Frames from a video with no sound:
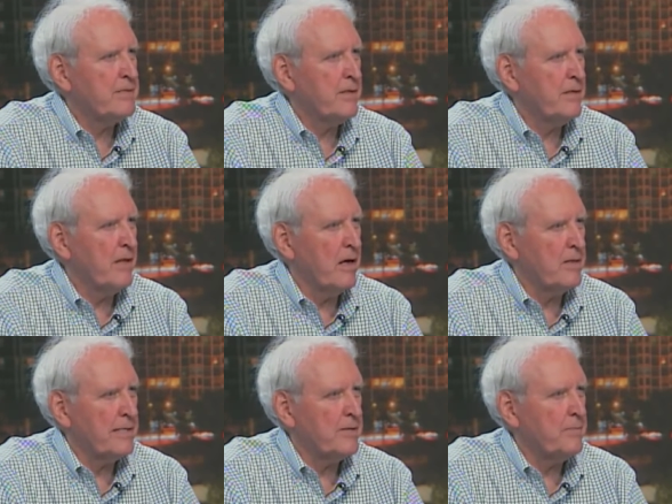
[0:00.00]
So they'll
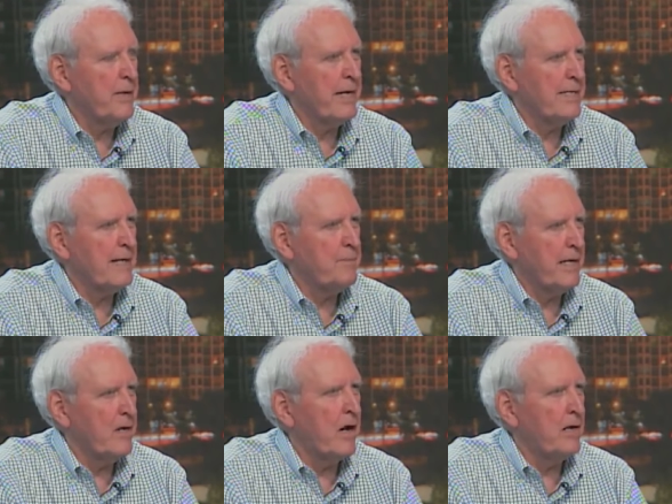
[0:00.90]
all get their pay, not
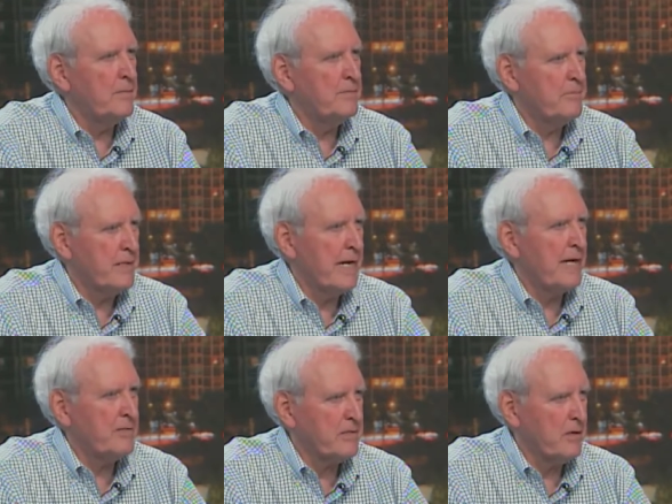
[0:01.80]
by law, but when
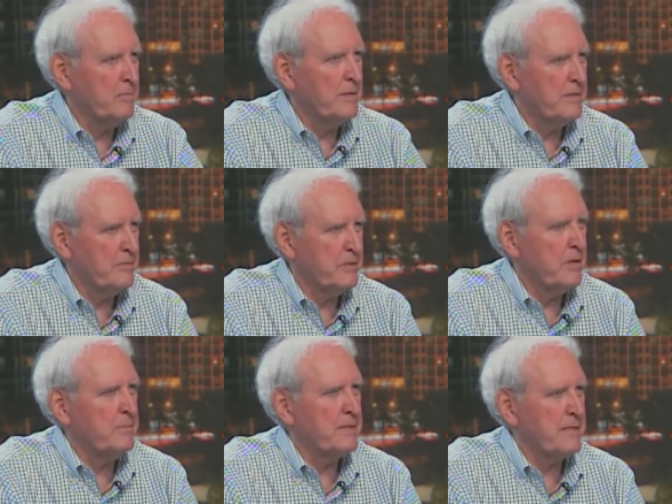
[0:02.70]
Congress opens,
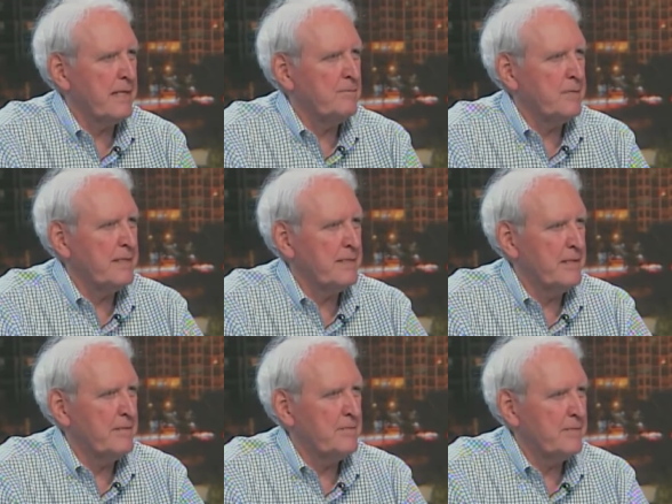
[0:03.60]
reopens the government,
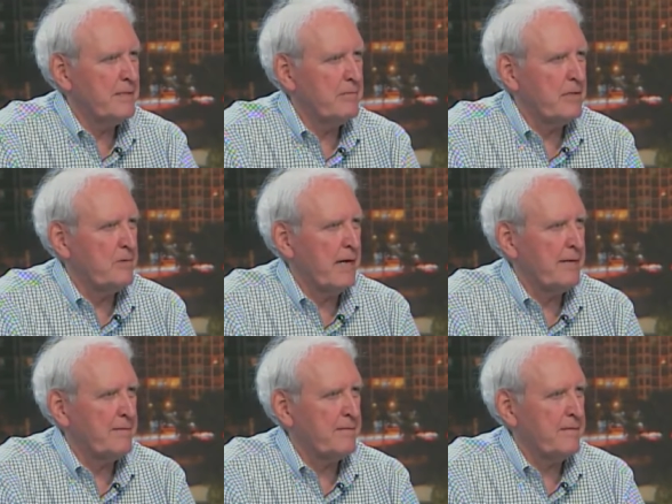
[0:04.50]
they'll
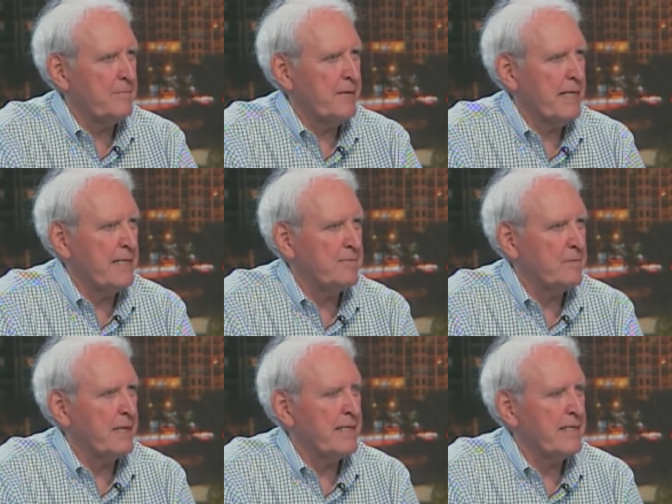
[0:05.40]
retroactively pay
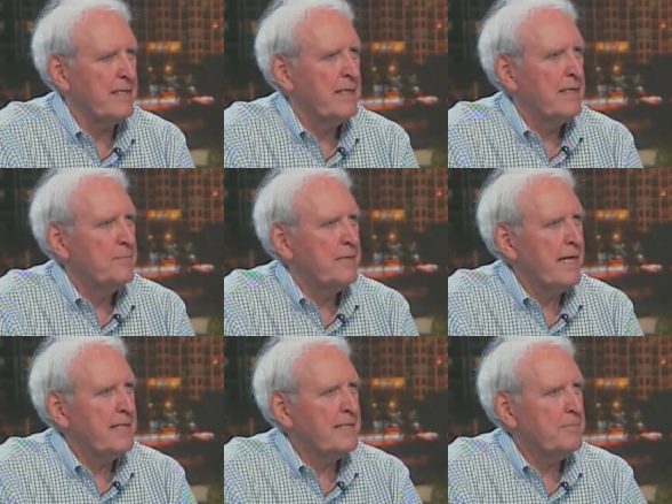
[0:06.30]
everybody. But
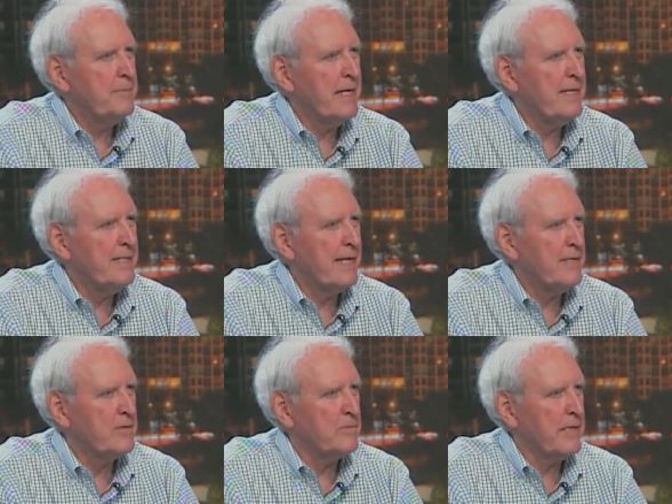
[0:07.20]
that doesn't pay
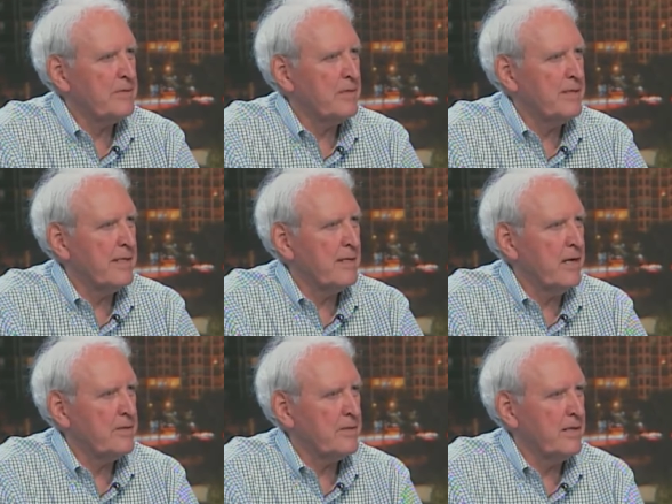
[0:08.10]
that little restaurant that
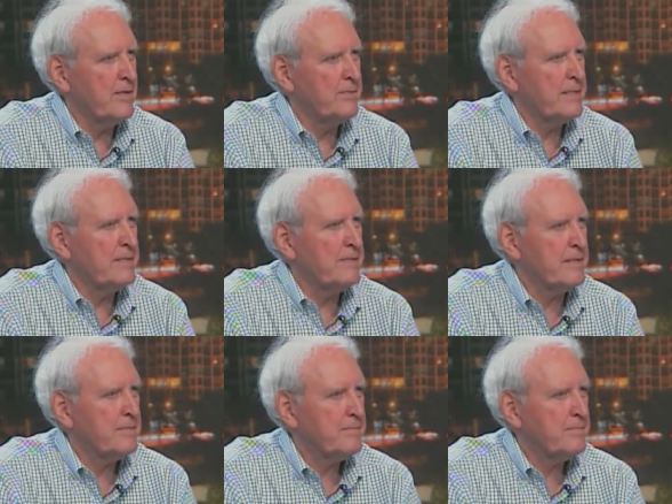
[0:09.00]
lost all the business.